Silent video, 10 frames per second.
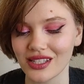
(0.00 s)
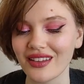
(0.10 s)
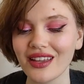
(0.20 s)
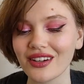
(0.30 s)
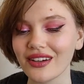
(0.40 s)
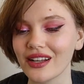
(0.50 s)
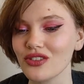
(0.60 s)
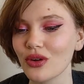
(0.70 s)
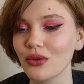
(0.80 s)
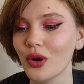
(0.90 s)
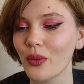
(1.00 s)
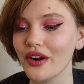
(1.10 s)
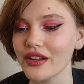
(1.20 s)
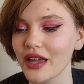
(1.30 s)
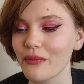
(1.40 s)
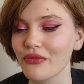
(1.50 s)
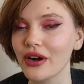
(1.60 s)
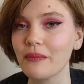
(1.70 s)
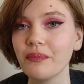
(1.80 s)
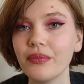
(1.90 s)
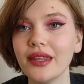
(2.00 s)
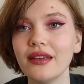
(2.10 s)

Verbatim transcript: container and I don't know where it came from.